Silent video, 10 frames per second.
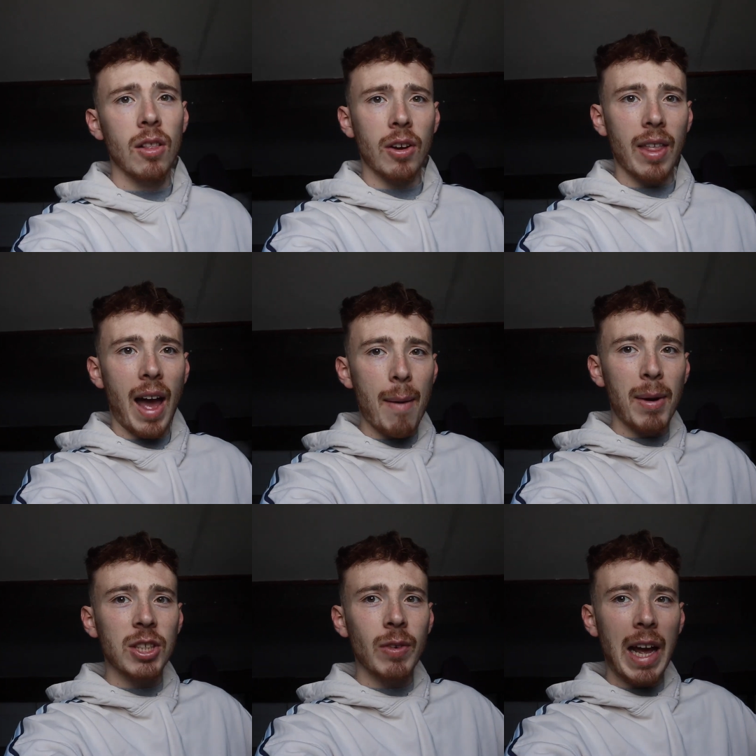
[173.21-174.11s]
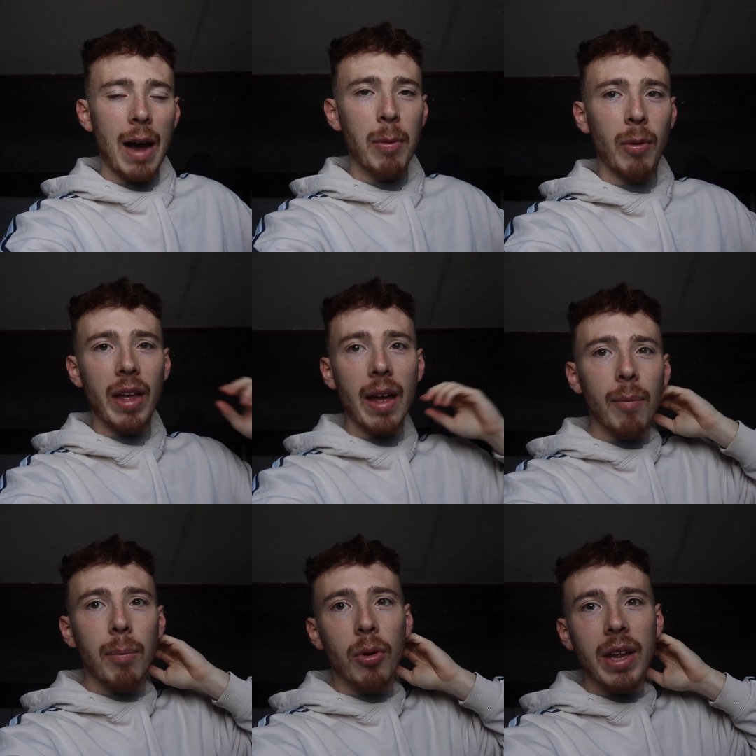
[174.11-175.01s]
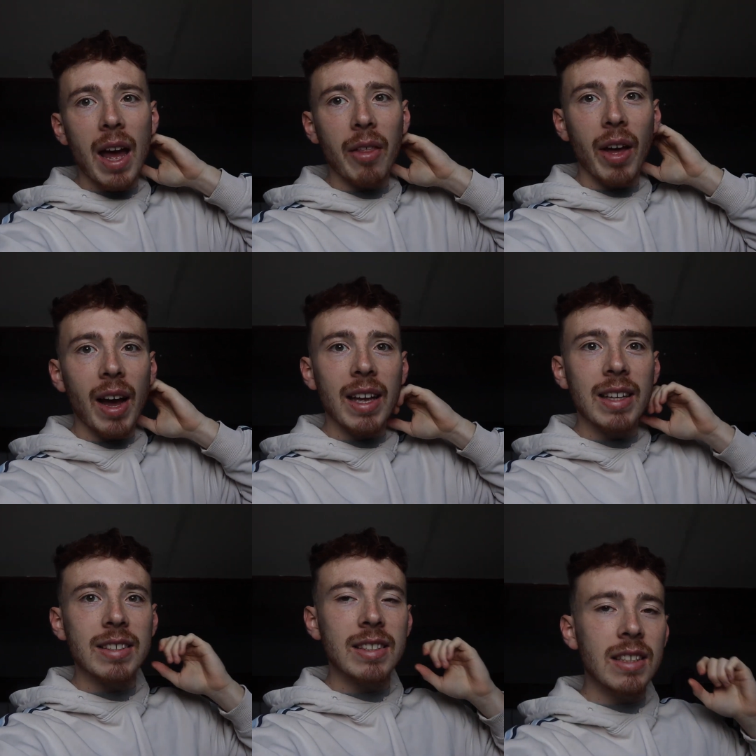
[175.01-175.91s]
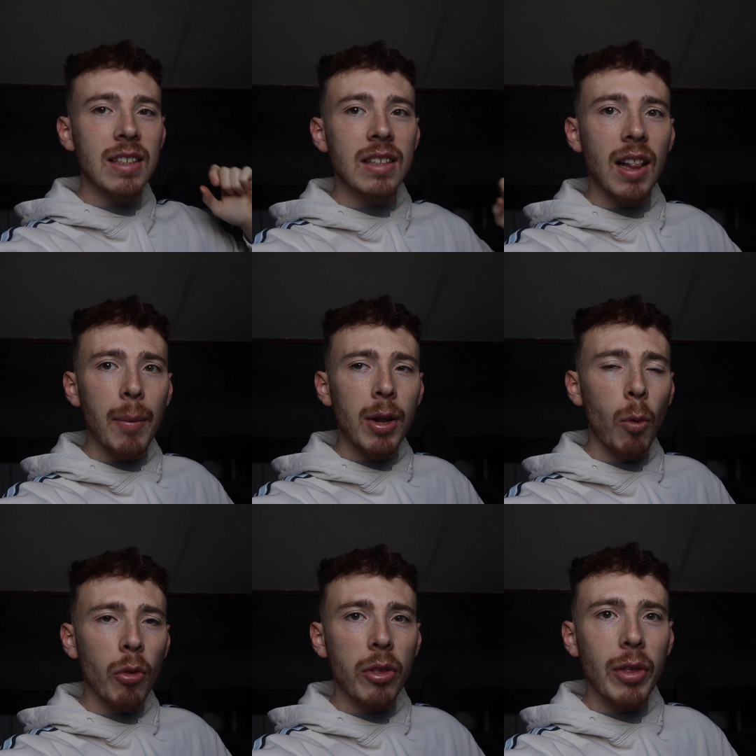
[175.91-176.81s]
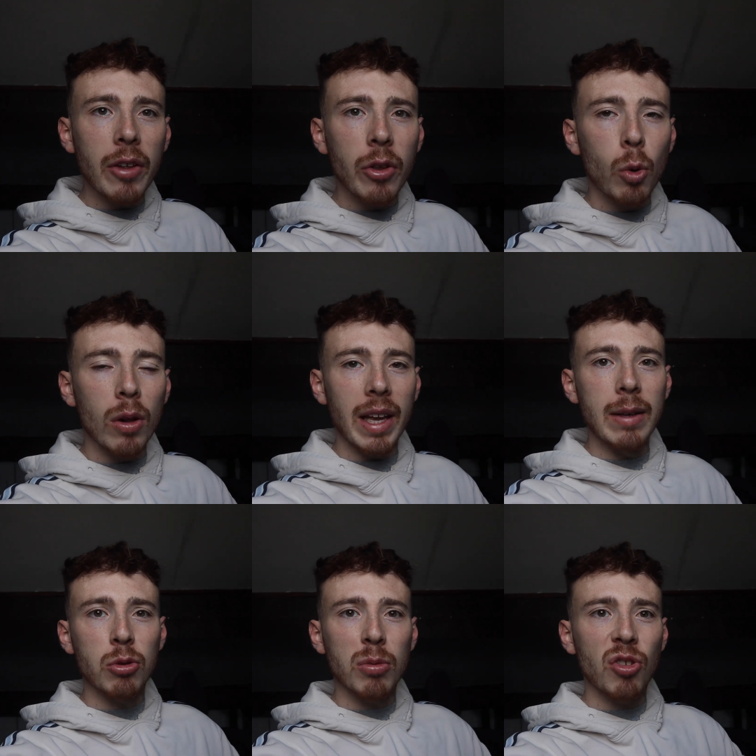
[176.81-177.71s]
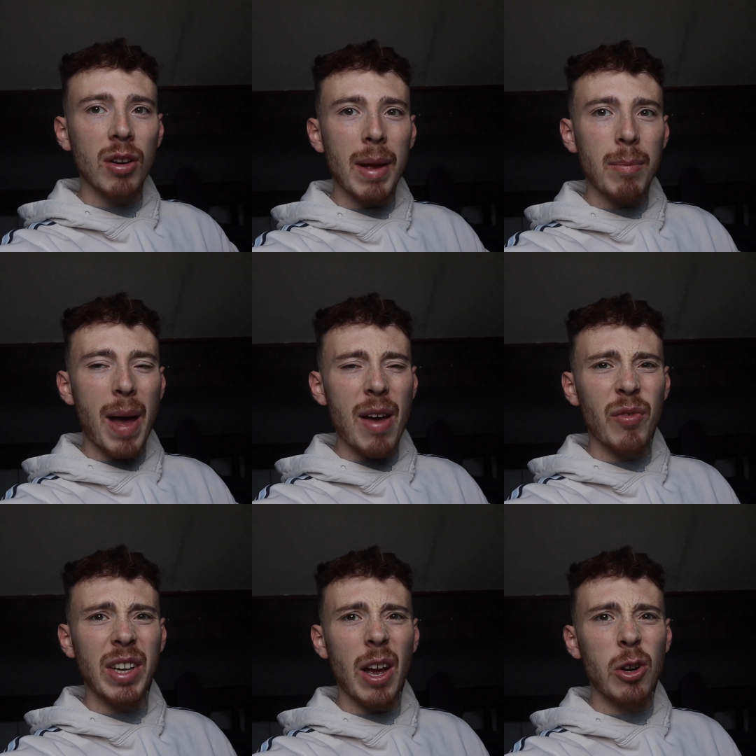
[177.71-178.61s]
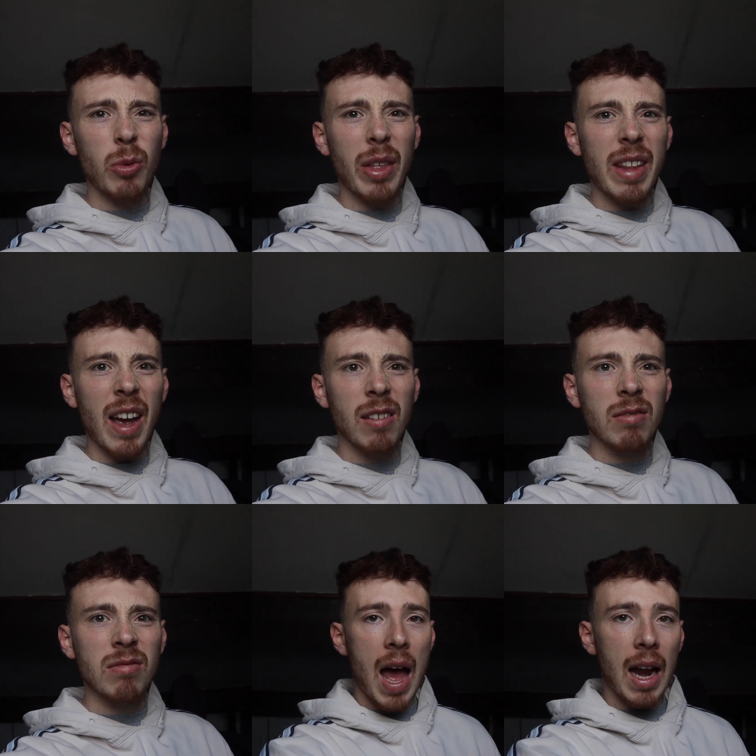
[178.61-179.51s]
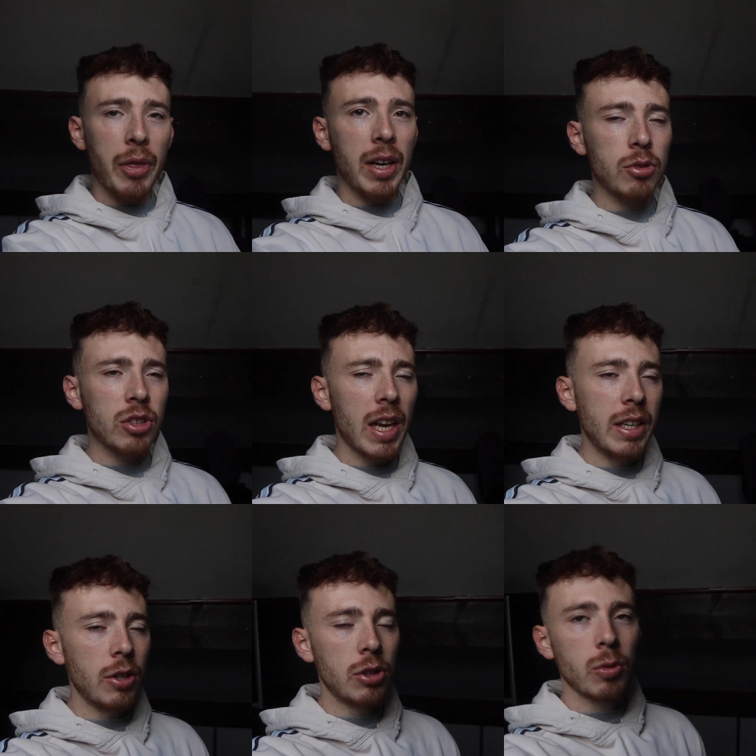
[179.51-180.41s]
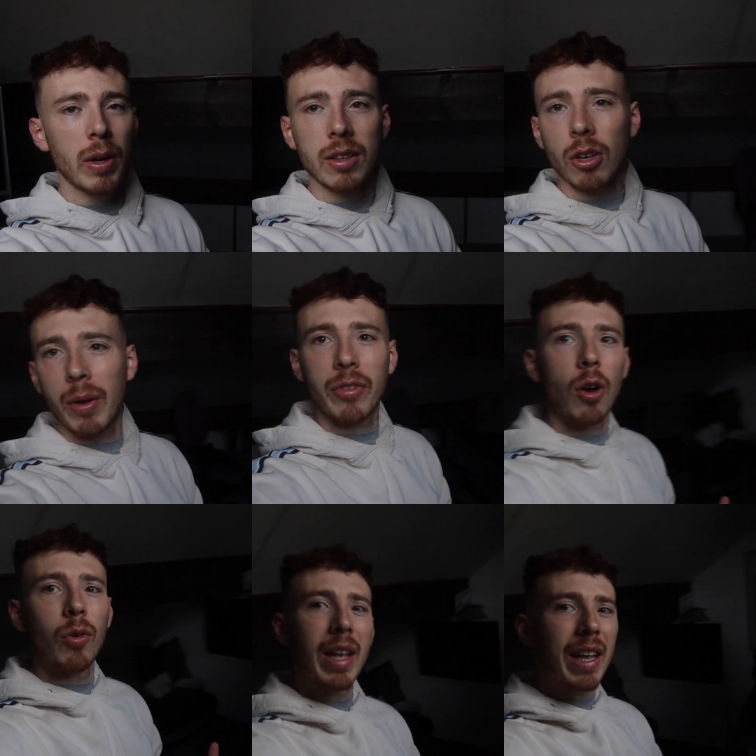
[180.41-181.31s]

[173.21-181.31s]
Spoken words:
Look at that, I'm actually really happy with it. But yeah, that is, let me know what you think of the quality. So I'm trying to make better videos with it now. And I think I'm just getting used to it. I don't know if I have to hold it